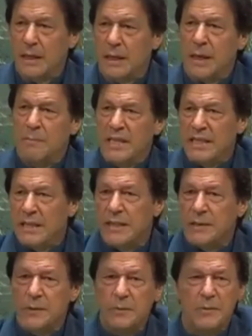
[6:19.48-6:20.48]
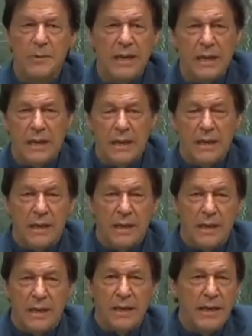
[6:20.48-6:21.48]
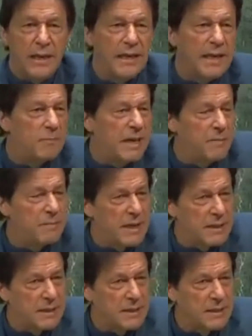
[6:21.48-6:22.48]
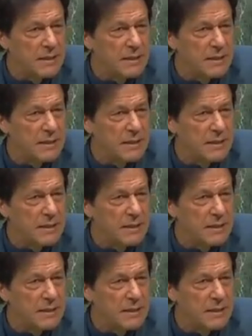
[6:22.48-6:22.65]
Immediately, India blamed us.